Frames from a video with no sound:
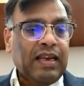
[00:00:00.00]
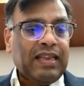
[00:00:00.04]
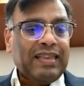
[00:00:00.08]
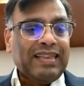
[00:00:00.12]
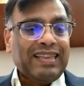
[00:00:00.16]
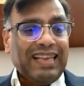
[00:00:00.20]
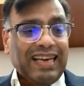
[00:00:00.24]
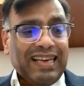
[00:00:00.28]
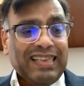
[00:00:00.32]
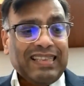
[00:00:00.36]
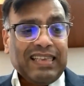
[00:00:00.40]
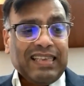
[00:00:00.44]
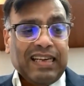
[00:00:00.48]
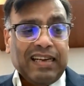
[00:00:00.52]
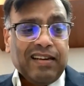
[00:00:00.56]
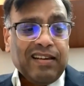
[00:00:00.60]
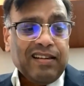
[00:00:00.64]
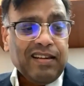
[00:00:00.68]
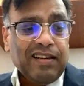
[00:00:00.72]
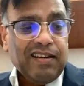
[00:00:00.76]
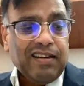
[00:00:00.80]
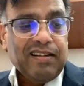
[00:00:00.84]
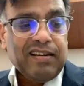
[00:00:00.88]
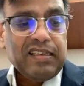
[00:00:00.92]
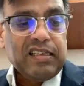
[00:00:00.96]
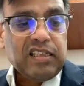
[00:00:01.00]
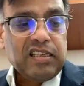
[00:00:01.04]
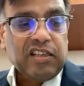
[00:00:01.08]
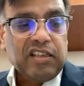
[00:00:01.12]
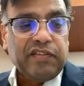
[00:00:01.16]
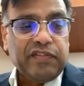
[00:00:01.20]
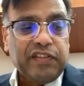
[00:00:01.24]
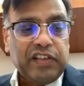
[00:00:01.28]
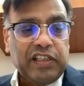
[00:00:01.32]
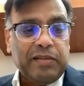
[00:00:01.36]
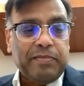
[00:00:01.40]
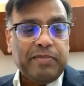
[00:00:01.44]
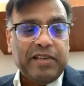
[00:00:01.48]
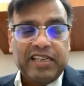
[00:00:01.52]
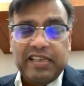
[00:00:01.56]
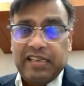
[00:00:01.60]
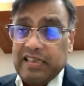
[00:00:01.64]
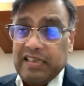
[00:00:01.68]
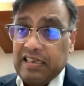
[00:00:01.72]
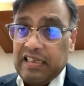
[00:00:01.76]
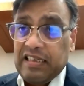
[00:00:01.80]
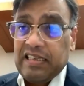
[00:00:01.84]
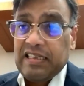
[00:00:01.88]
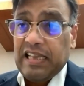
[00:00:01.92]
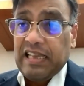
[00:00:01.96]
There is another risk of
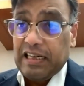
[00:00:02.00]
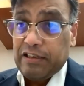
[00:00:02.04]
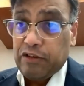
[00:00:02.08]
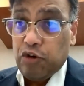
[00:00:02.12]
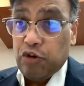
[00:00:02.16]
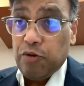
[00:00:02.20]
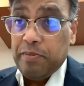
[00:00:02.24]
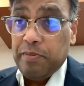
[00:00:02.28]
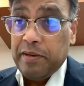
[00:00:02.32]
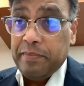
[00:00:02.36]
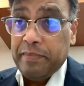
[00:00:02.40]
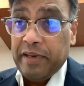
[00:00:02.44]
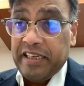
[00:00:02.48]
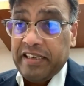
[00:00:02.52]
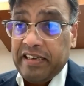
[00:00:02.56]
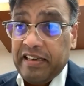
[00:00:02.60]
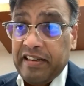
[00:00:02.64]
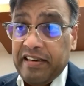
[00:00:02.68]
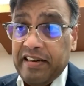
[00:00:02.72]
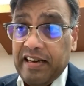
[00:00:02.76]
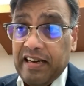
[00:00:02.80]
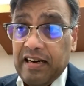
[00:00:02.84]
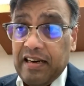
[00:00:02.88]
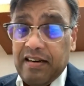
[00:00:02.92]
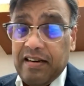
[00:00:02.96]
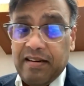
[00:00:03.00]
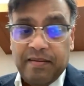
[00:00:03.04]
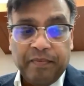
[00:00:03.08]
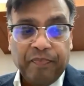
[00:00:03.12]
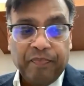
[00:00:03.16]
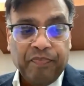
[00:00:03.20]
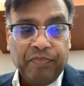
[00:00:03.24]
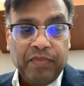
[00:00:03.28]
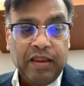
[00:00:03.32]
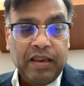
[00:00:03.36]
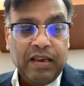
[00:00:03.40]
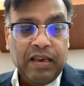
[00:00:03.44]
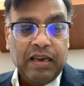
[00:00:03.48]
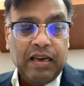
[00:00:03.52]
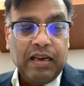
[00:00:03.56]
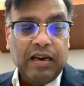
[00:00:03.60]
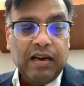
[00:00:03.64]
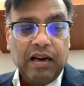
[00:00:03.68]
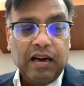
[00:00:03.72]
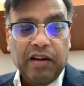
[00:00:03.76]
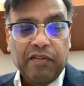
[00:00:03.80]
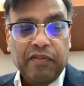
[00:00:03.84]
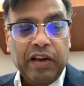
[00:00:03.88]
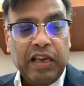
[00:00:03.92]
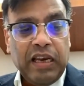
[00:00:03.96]
CBDCs that could be material.
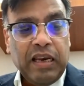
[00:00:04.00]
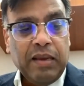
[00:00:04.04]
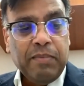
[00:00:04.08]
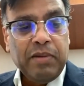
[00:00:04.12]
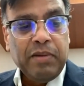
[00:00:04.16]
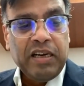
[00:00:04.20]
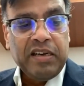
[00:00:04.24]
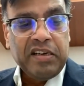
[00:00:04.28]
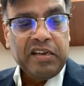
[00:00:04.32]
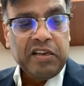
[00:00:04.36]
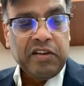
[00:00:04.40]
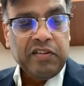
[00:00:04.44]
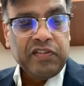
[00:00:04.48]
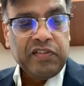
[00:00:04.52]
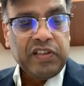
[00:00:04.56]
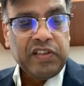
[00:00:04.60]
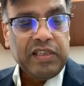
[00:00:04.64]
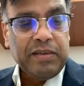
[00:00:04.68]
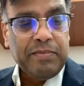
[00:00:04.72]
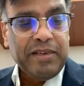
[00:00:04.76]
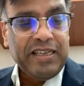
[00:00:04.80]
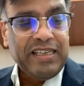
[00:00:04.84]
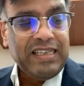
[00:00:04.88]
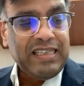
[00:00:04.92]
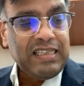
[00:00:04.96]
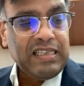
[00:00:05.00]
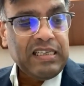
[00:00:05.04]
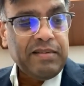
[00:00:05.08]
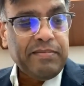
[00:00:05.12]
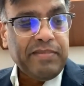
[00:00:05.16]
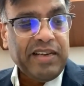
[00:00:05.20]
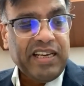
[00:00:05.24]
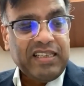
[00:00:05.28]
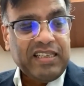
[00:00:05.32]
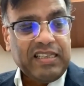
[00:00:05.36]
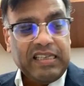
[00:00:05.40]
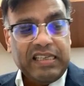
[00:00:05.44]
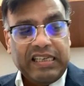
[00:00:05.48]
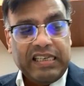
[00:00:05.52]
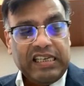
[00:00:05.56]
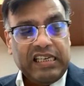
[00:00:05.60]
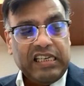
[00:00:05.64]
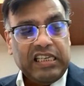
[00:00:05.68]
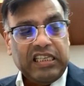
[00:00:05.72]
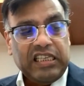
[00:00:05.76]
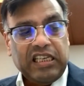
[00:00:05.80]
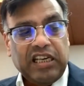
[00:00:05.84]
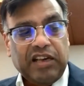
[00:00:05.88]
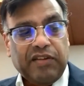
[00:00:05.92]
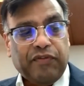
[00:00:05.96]
Availability of CBDC makes it
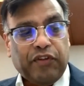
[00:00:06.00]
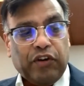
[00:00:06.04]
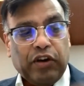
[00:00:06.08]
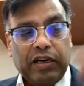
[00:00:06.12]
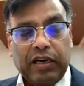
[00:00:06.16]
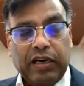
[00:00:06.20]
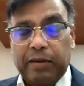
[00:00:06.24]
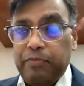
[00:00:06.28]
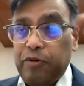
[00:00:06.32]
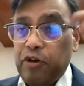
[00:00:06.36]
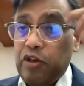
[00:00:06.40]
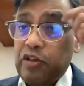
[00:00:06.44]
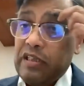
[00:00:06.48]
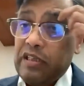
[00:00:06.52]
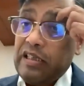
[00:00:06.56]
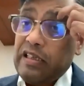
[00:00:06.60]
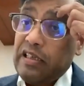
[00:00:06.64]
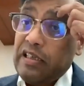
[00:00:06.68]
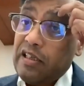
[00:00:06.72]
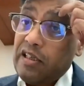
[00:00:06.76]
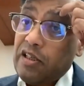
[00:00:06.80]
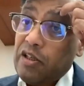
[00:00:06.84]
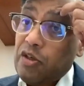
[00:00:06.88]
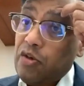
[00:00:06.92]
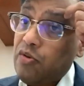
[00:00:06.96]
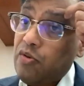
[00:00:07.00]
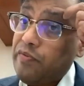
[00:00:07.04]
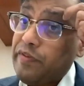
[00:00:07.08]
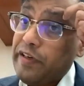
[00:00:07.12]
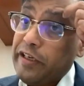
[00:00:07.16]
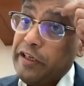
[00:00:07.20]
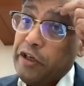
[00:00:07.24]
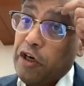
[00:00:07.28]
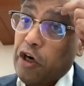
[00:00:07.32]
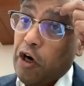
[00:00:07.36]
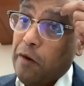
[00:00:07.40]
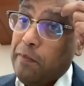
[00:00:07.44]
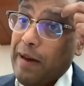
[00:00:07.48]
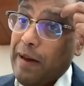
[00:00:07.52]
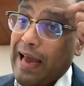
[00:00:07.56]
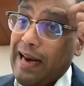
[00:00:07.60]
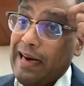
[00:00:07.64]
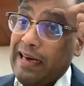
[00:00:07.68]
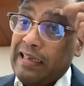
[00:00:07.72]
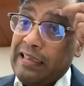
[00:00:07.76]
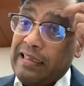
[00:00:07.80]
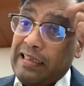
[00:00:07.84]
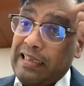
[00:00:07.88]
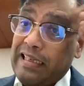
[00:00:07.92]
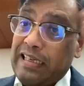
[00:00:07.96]
easy for depositors to withdraw
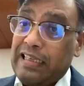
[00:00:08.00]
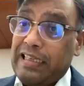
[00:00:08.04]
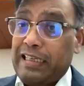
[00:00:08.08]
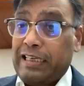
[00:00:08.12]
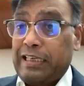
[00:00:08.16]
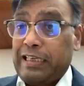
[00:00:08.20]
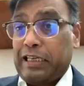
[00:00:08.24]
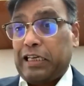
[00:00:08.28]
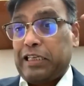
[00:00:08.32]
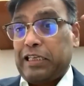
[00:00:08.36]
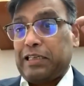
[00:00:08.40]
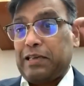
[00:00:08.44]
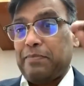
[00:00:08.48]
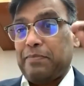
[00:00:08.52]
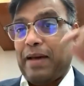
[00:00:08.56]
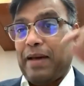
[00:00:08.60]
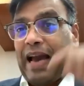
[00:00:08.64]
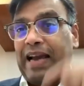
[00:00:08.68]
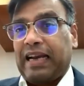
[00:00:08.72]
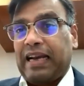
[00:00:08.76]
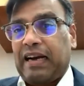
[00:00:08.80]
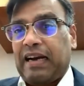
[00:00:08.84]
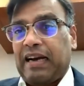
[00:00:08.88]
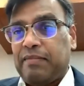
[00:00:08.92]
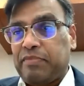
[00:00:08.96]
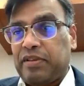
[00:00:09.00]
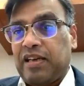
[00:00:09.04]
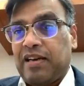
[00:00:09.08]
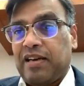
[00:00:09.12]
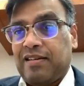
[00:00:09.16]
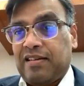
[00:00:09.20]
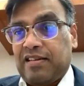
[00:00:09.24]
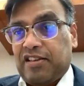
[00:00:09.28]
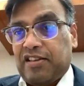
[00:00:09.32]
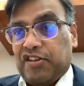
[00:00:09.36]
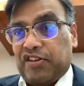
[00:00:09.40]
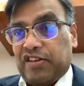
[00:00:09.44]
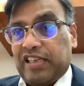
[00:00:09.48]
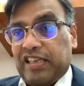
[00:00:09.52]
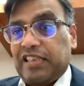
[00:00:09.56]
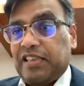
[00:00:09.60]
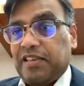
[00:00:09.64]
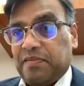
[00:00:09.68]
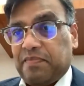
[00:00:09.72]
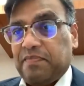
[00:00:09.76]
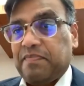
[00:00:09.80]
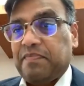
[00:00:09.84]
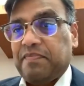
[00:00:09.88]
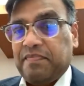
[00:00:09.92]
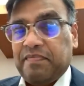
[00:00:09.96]
balances in case a bank comes under stress.